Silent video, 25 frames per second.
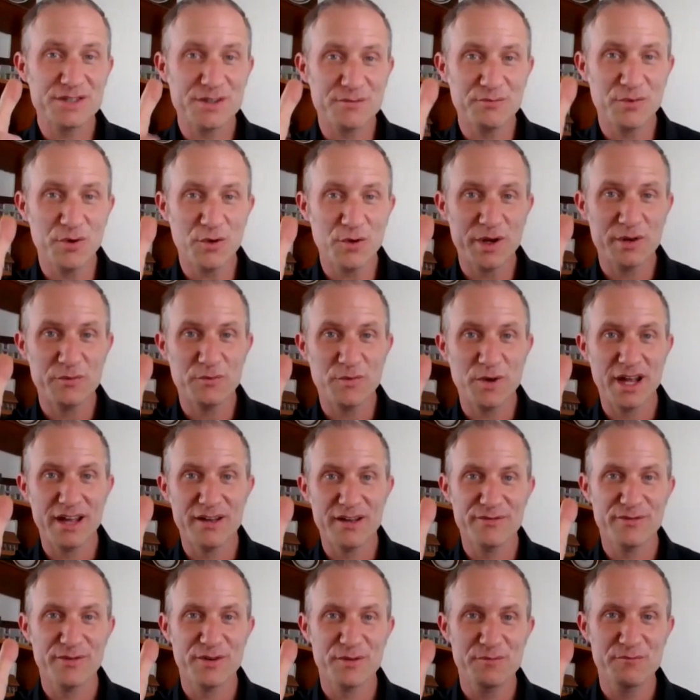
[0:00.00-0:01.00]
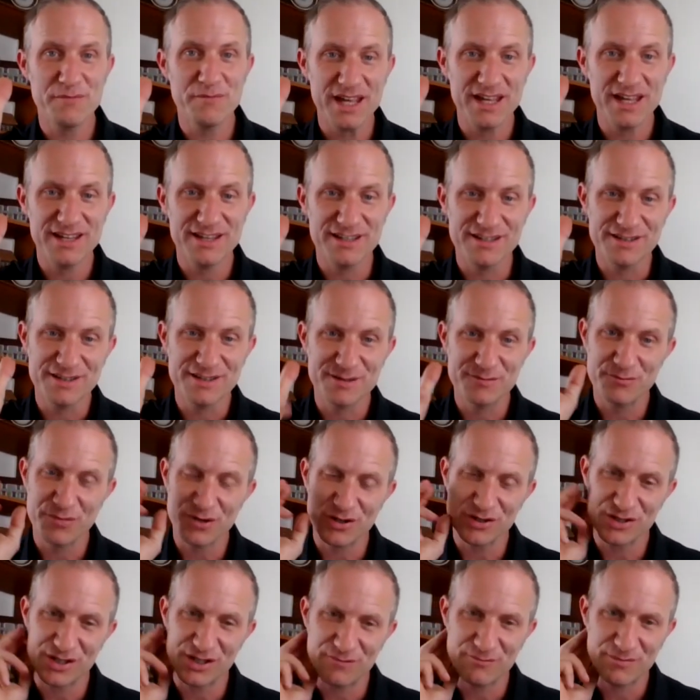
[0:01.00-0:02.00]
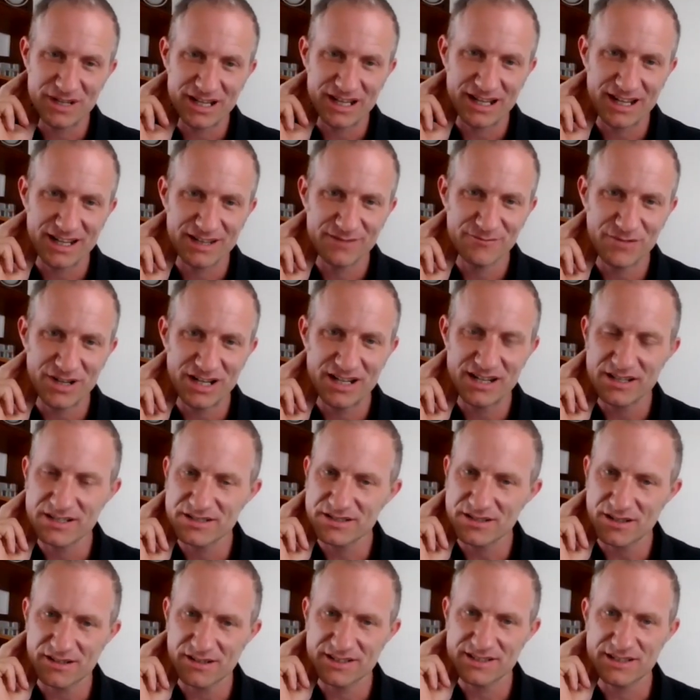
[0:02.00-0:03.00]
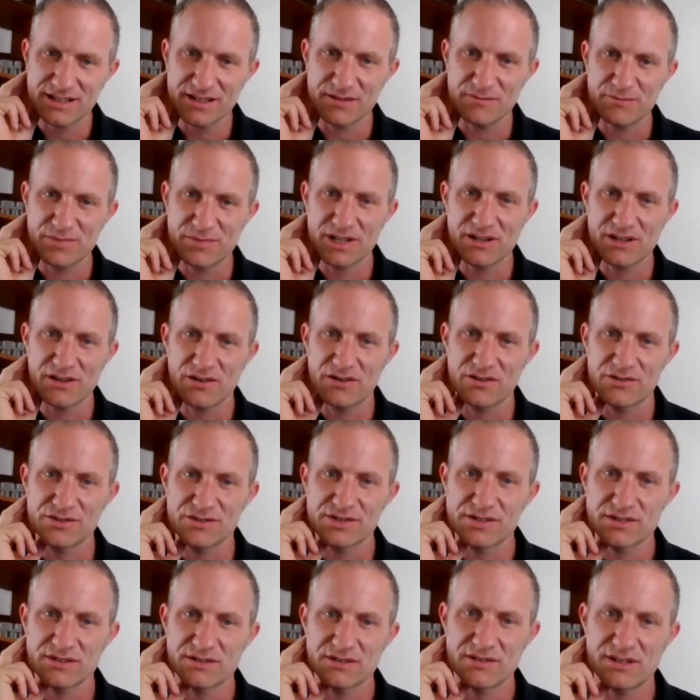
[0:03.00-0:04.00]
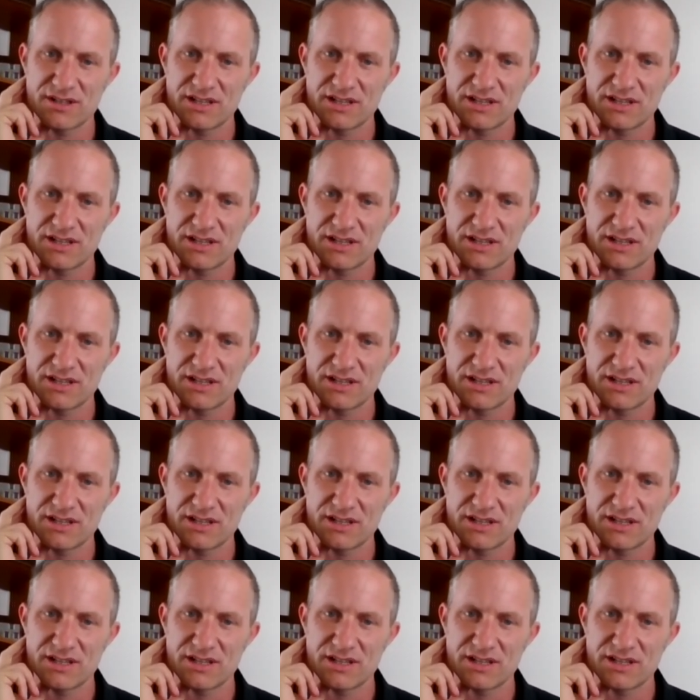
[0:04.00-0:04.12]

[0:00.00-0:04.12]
was a point where, for me, the project became really exciting because